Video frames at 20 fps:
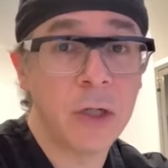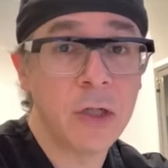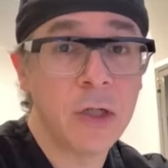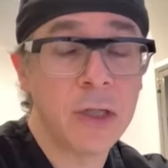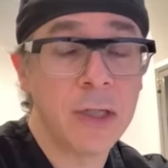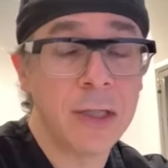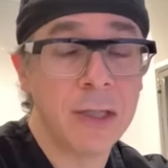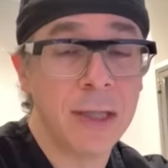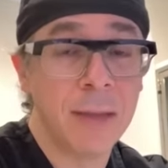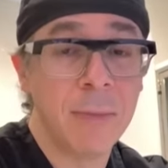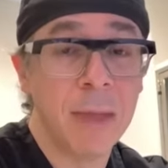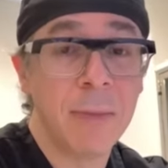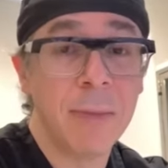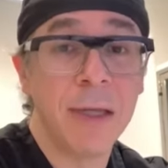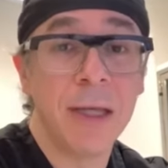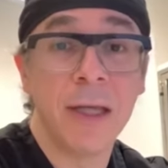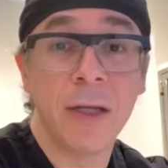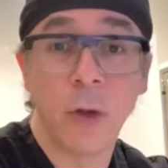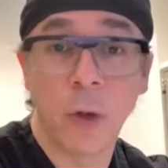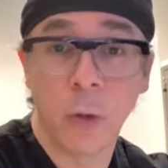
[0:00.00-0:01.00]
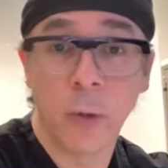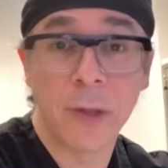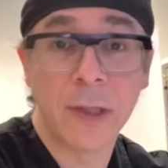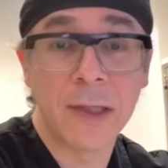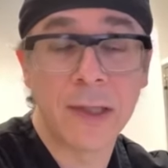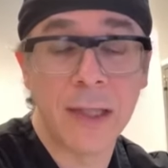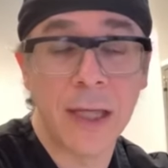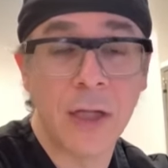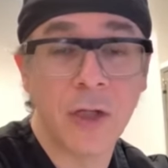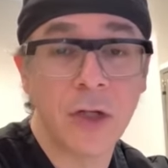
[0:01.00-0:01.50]
They may be in early
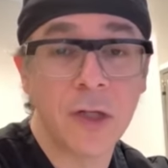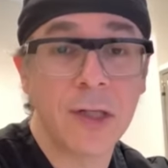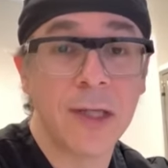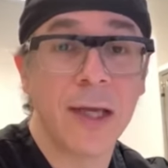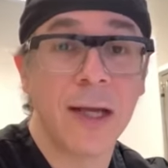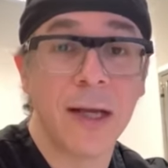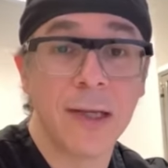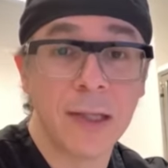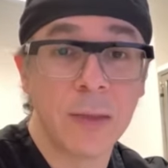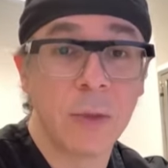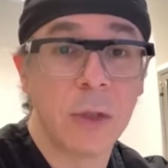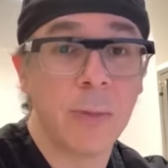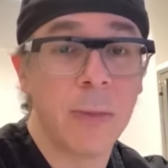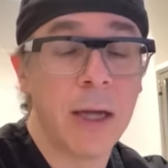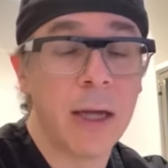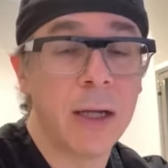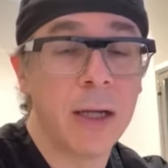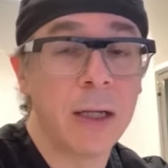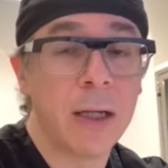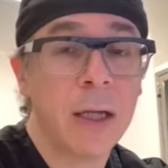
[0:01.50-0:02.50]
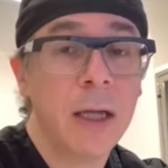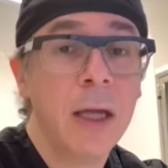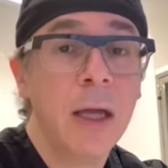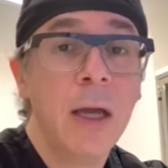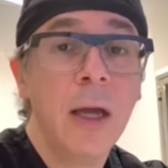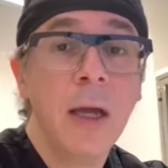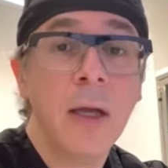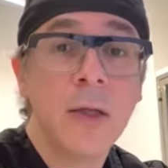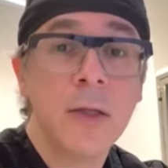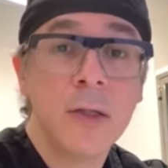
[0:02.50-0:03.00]
stages and asymptomatic.
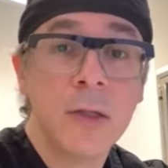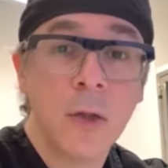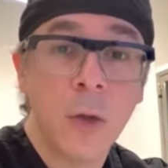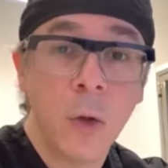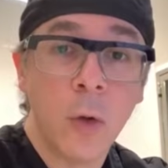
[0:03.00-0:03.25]
So